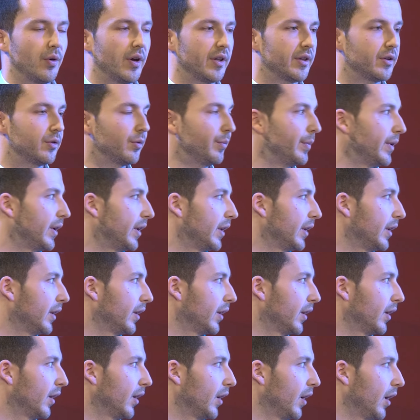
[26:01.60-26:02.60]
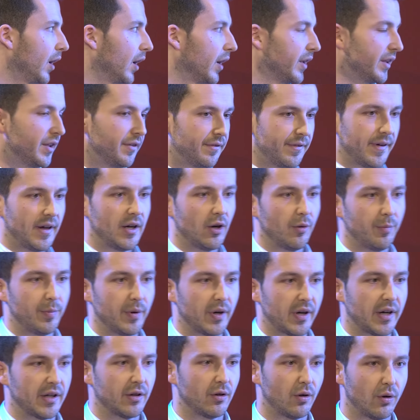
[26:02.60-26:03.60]
want to be a
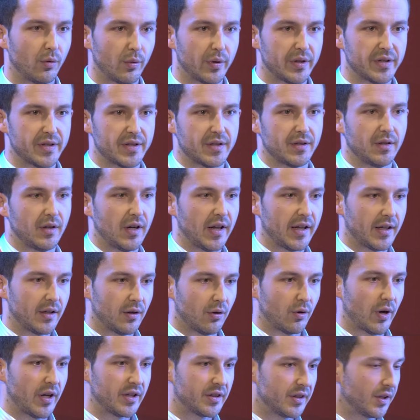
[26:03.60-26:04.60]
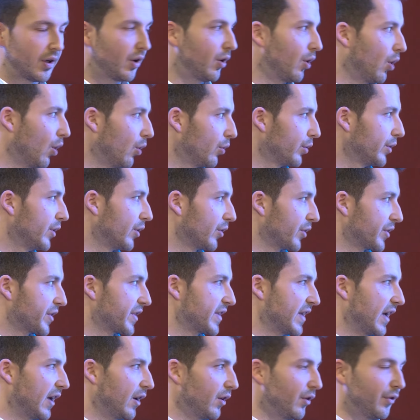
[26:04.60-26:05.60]
developer and always like write the code
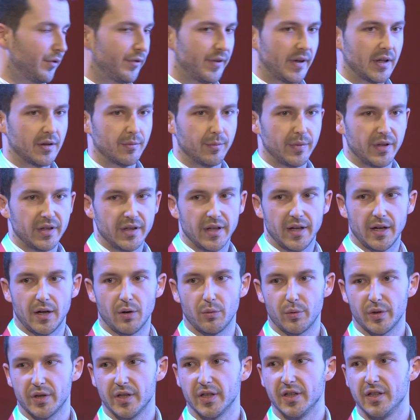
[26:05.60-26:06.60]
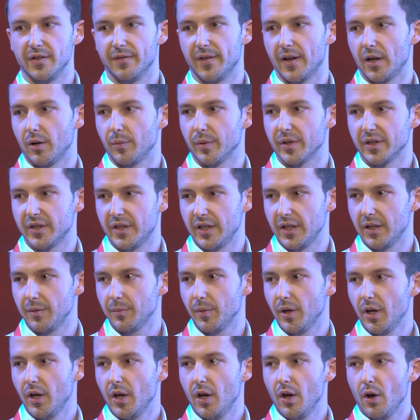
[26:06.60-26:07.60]
yourself and be there with the development
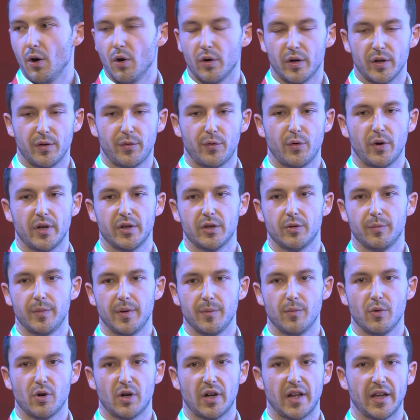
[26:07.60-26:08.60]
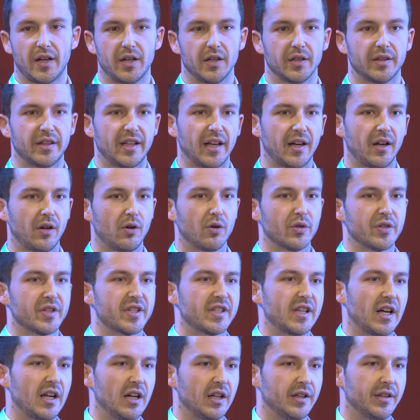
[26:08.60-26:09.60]
team, or if you want to be more like a tech
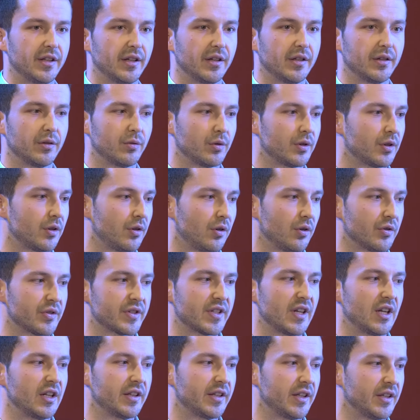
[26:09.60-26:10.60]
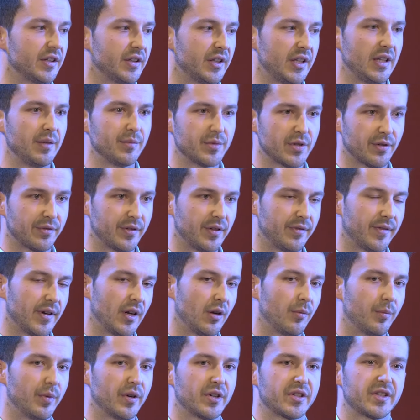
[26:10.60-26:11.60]
consultant with consulting teams of
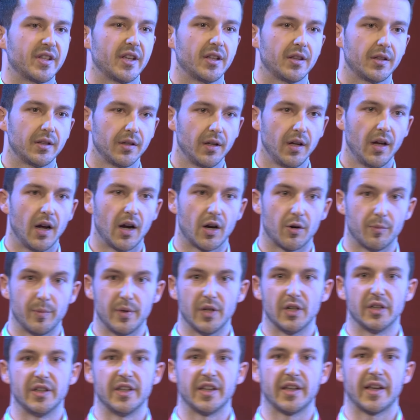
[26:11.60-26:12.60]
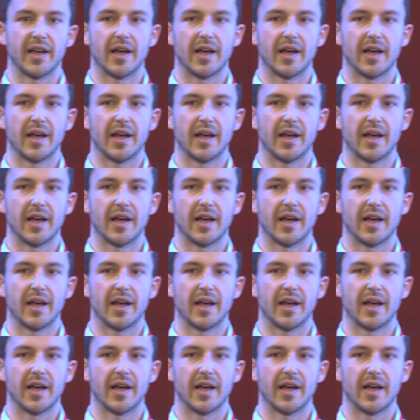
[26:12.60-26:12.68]
developers that are building